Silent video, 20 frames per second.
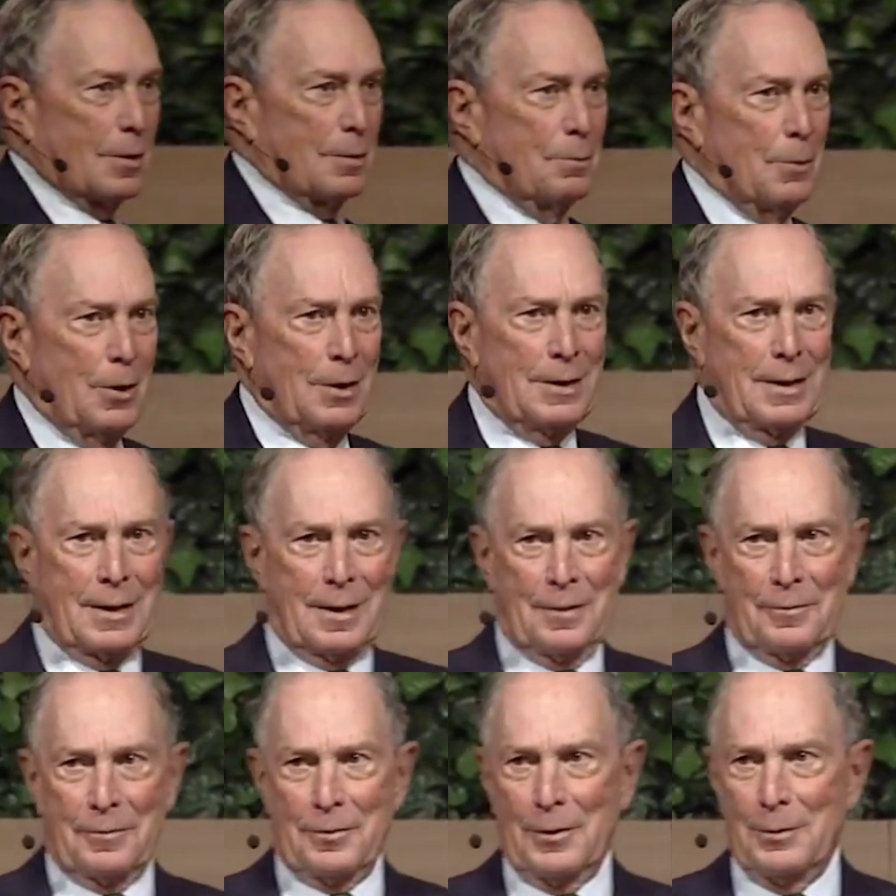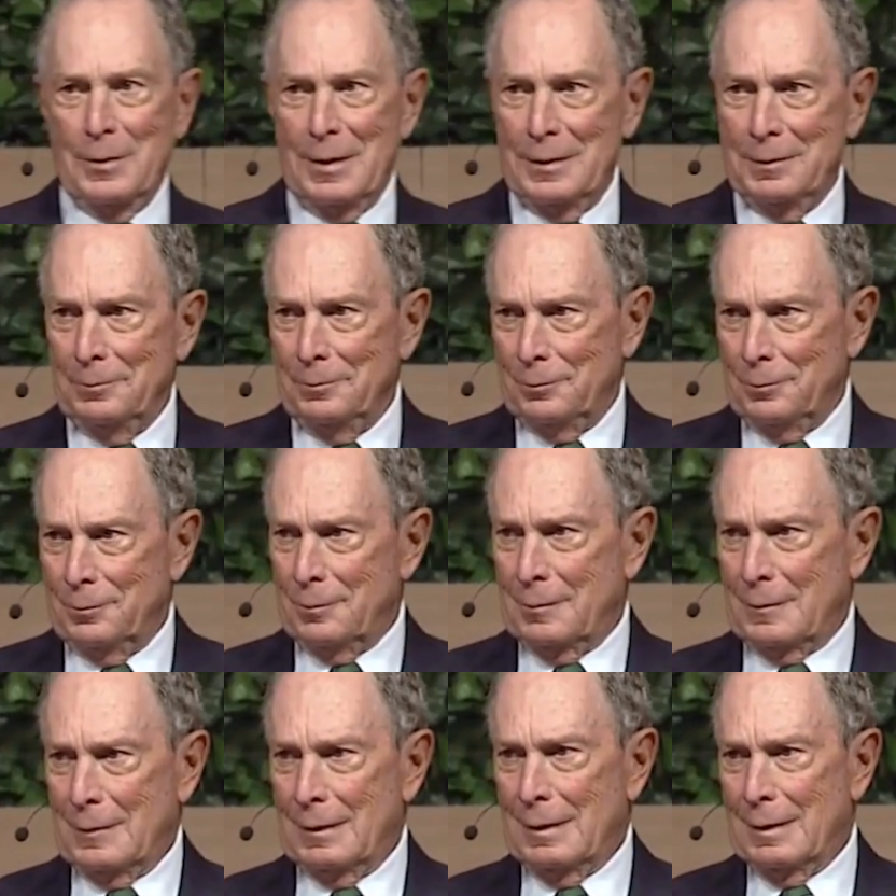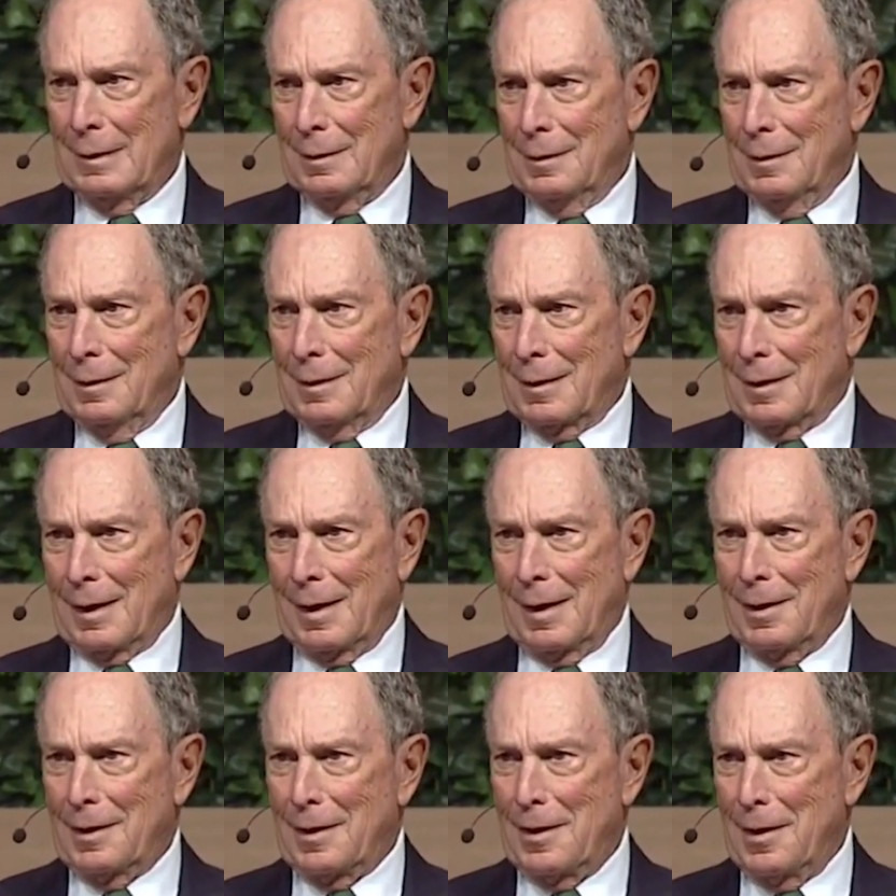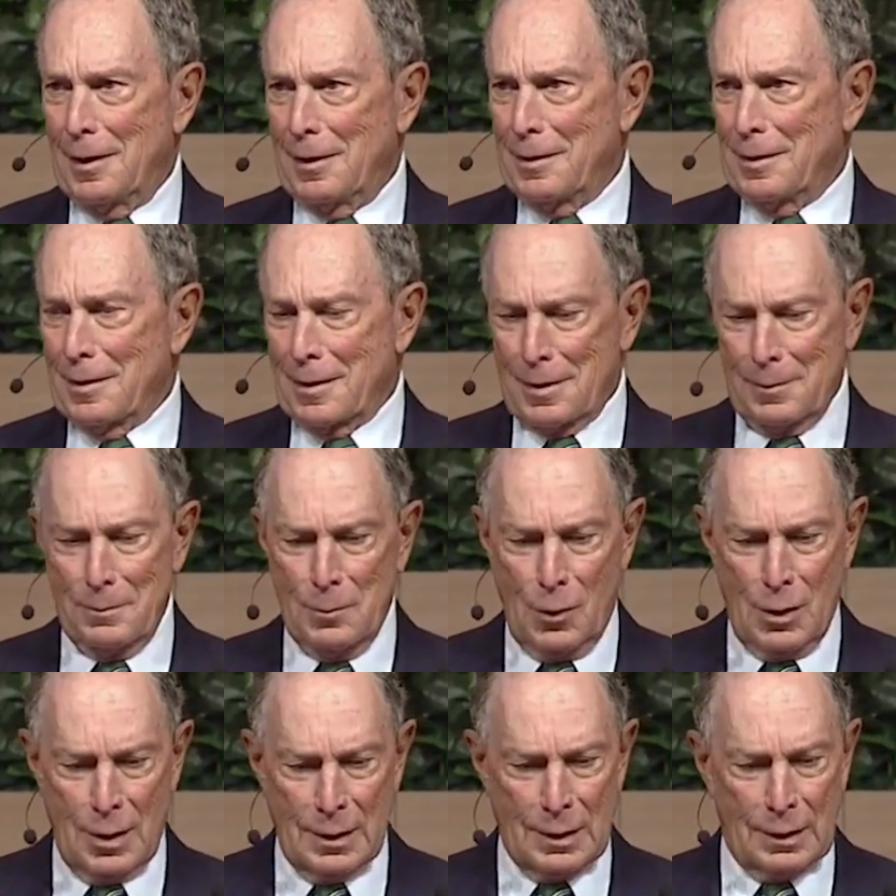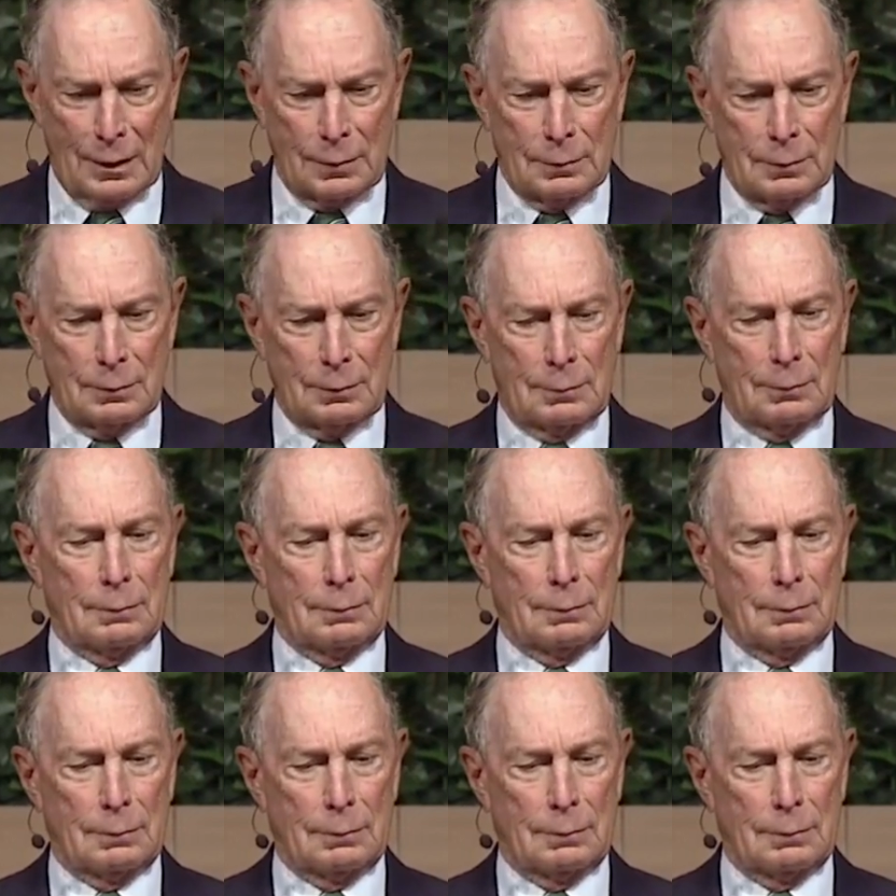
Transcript: morning, everyone. Can't hear you. Good morning.